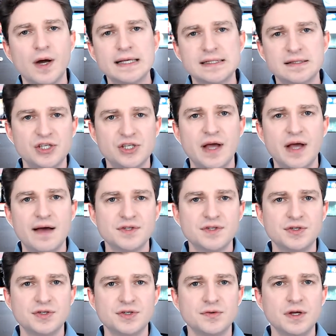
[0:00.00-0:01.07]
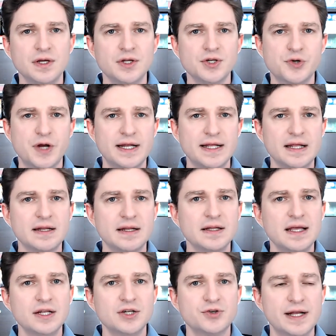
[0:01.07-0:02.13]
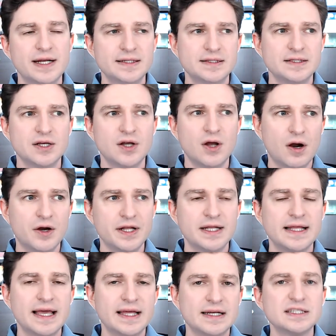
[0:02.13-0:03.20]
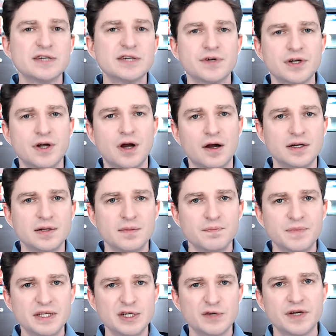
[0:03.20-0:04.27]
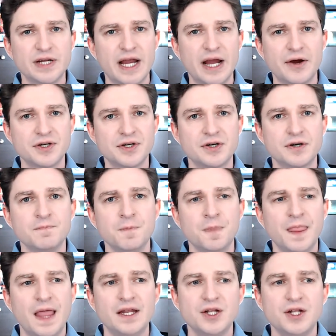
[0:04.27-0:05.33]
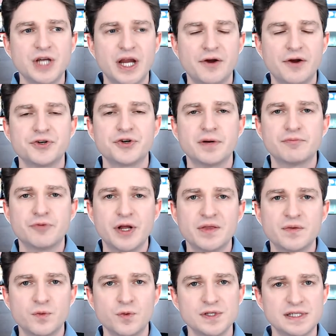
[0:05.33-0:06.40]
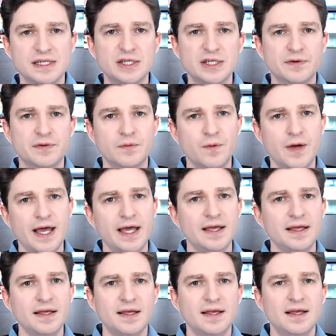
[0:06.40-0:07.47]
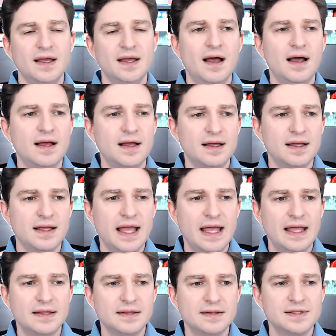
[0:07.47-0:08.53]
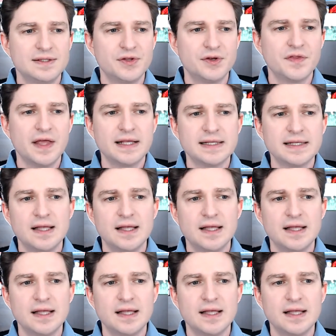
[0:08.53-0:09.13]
and then you have to trade the card in and get a different card, be a different character, and each character can break the rules in a different way. And so there are things